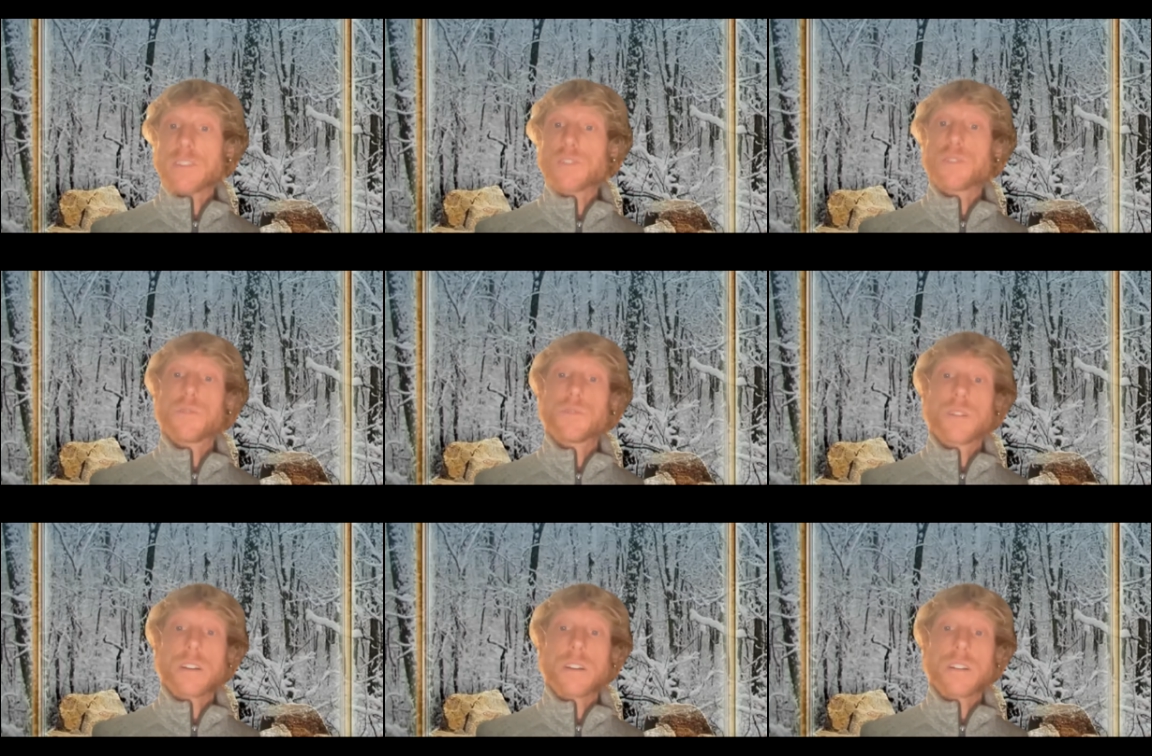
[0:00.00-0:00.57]

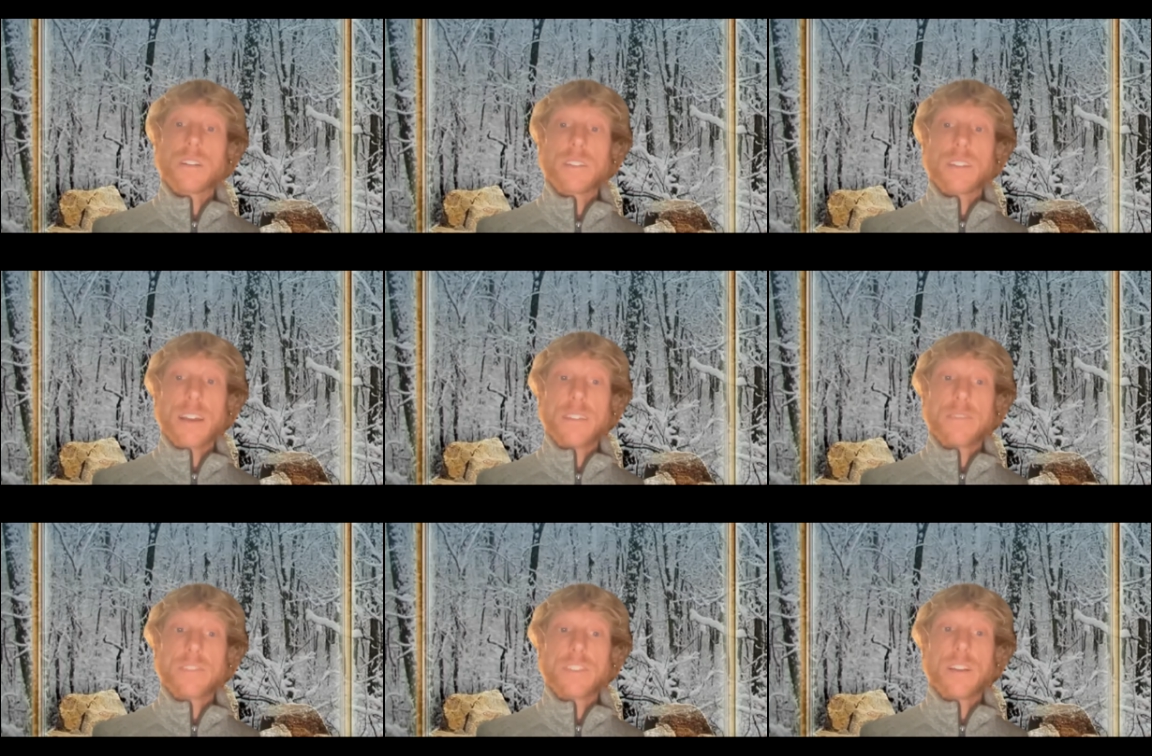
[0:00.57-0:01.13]
2 turtle
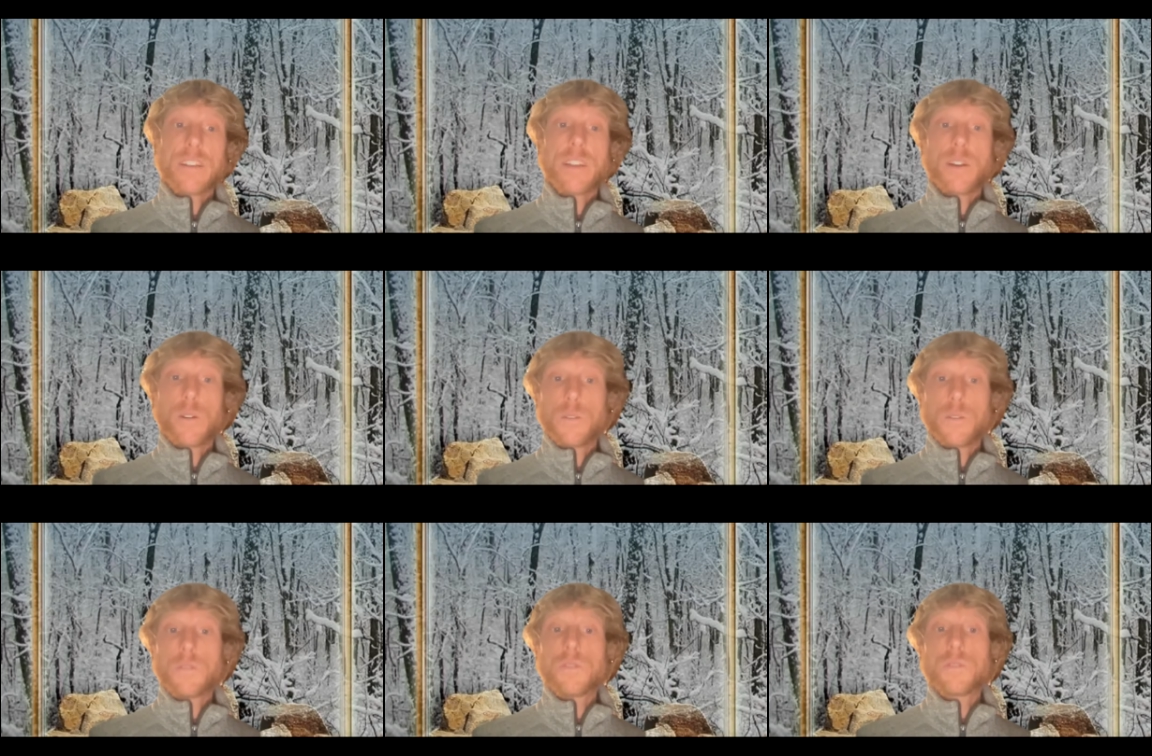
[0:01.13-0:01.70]
doves are the
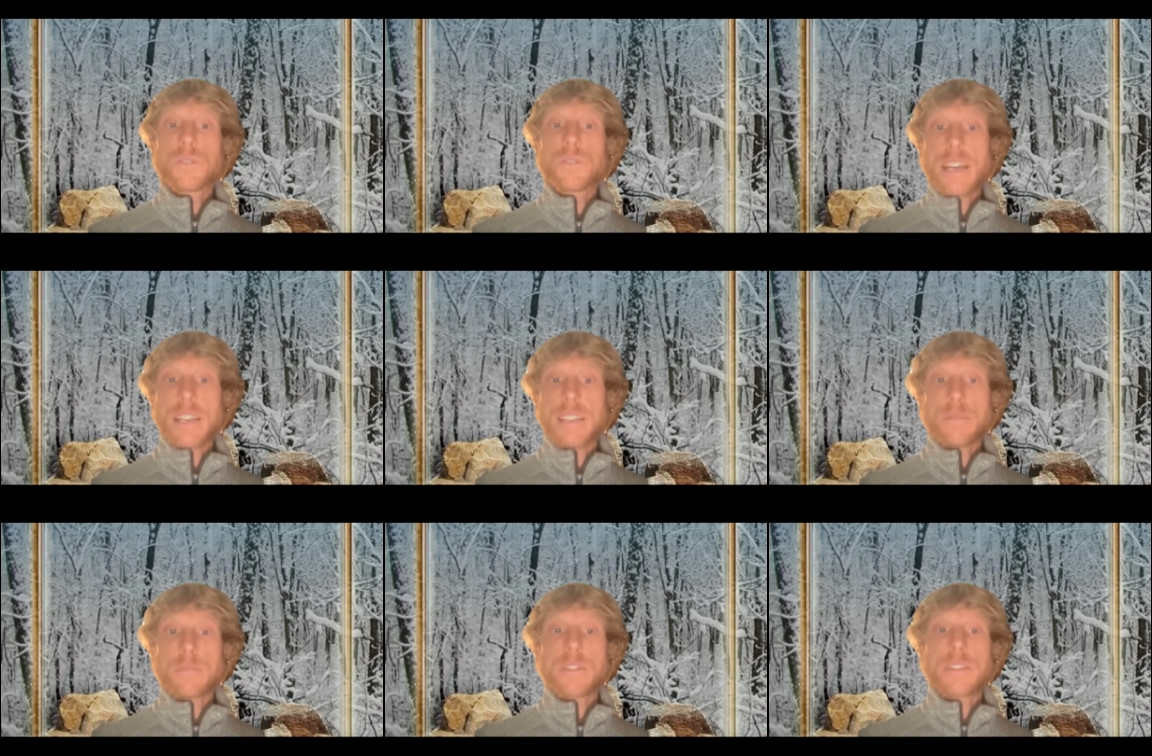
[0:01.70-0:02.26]
Old and New
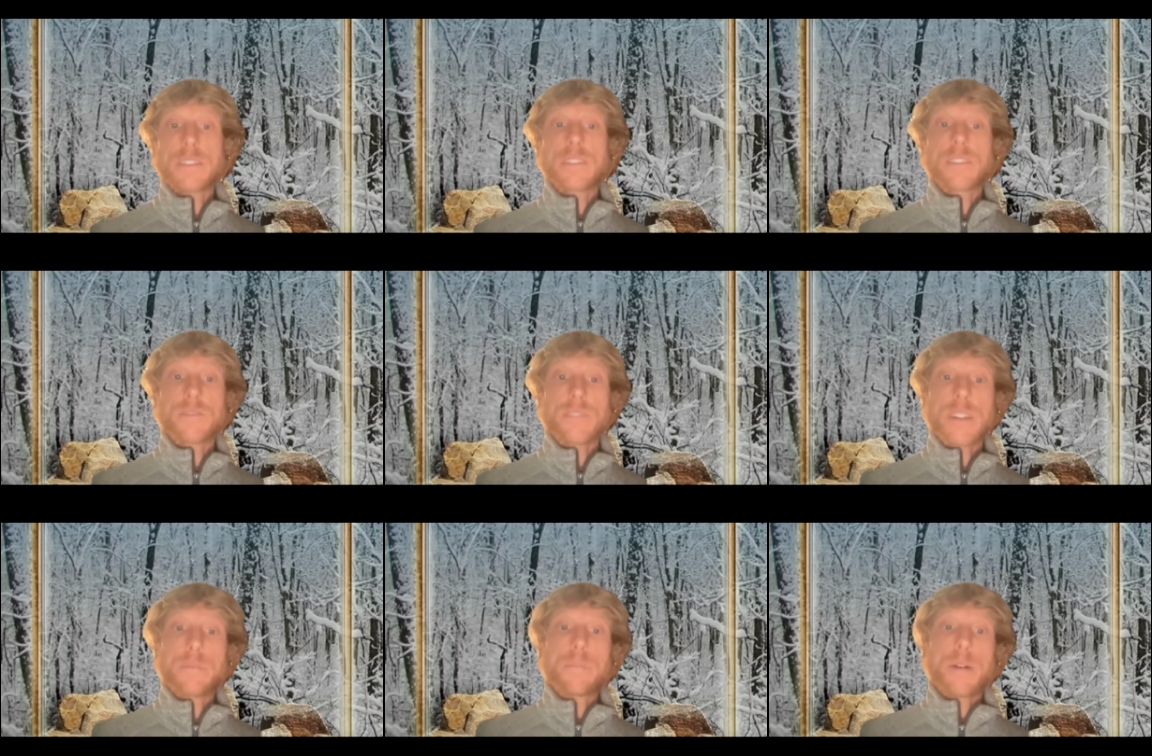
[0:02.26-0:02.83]
Testaments.
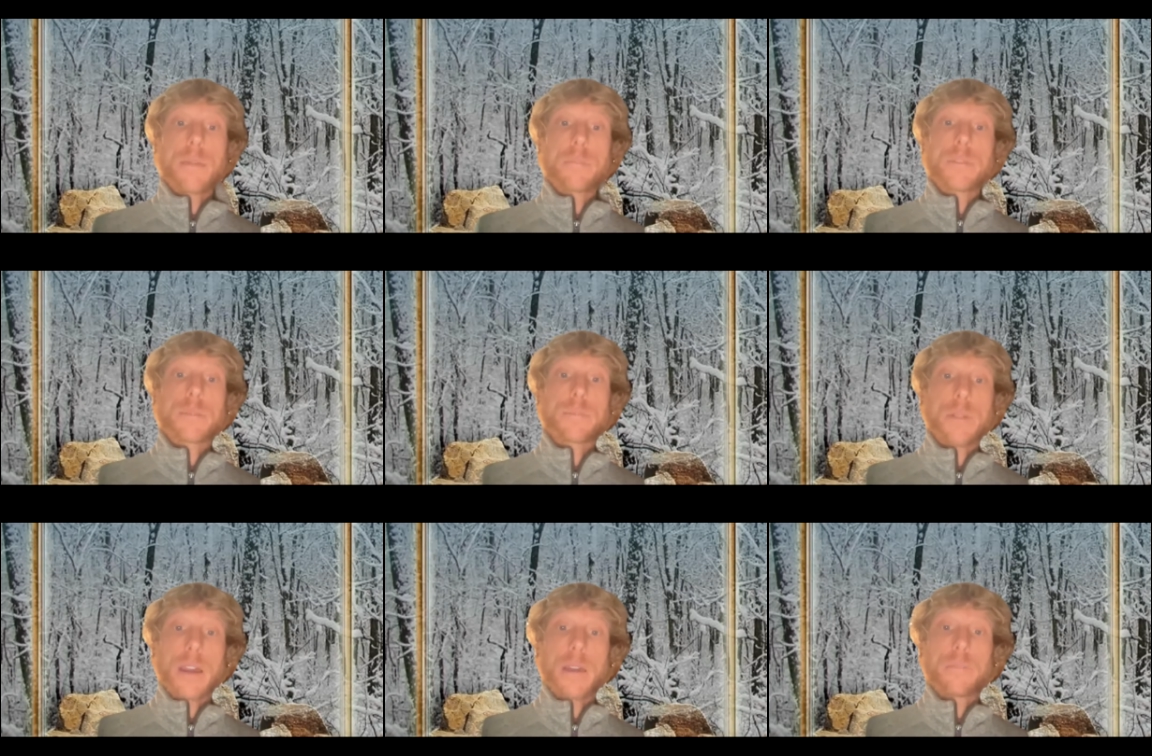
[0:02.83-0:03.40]
3 pipers
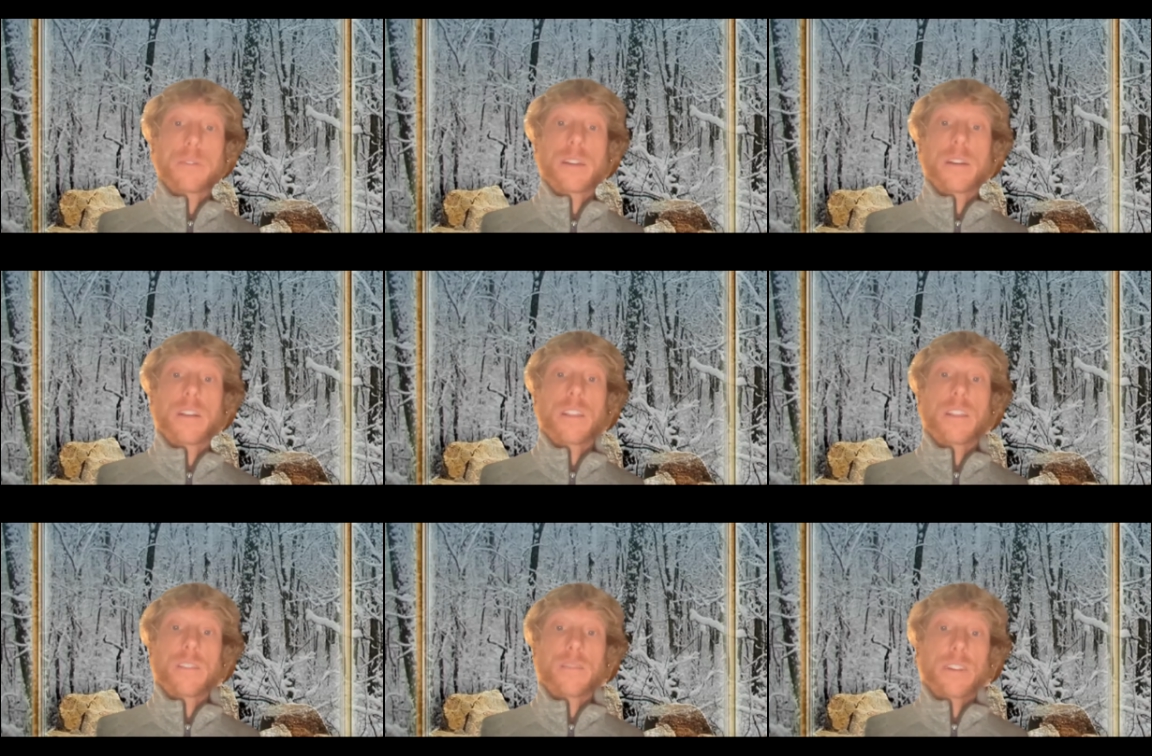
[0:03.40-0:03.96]
piping are
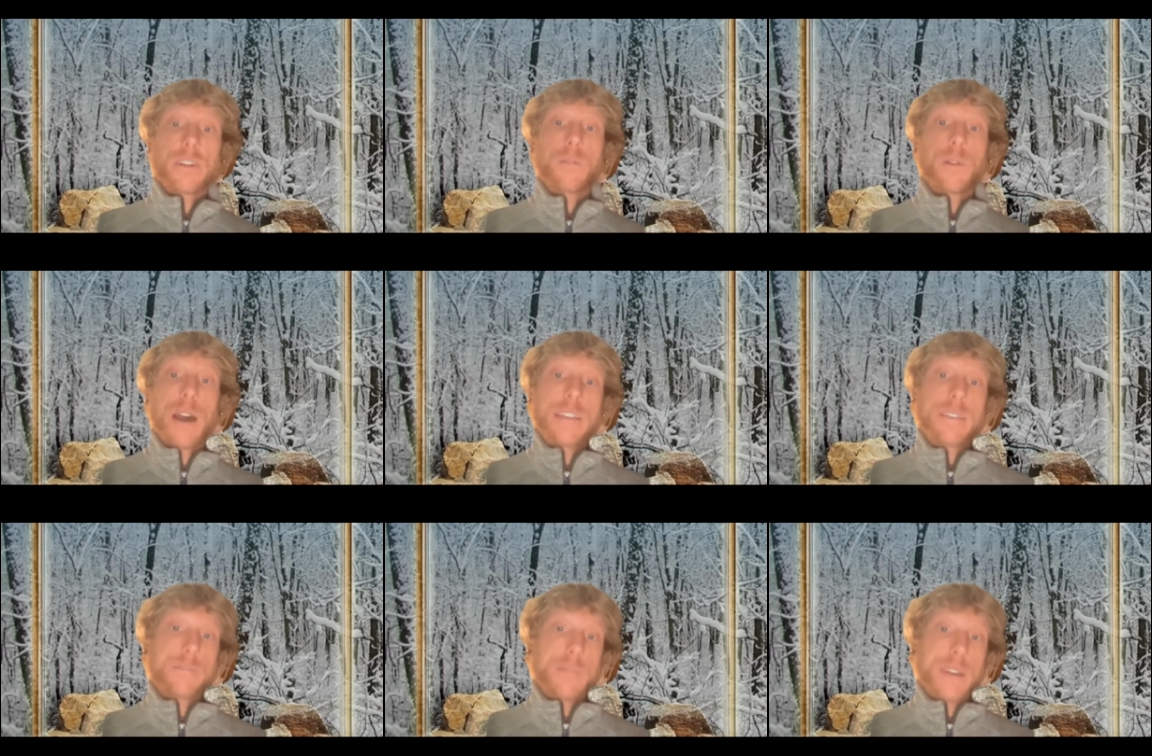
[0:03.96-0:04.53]
the 3
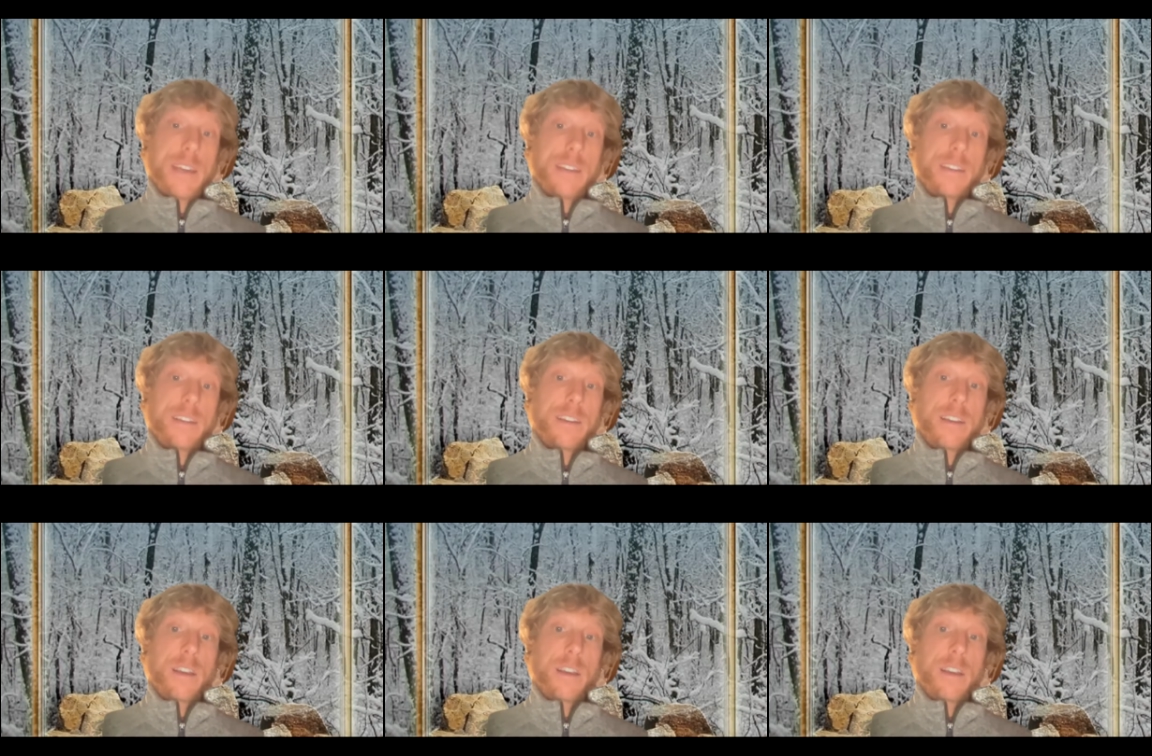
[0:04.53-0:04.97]
wise men.